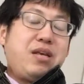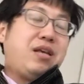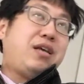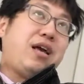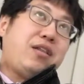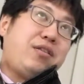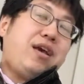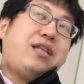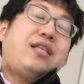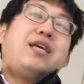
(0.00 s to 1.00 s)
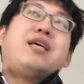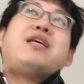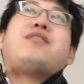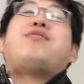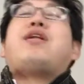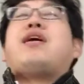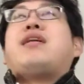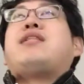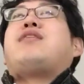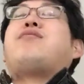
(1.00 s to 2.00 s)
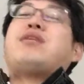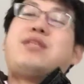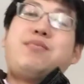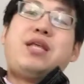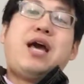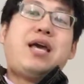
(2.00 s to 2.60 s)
you know, in 2017,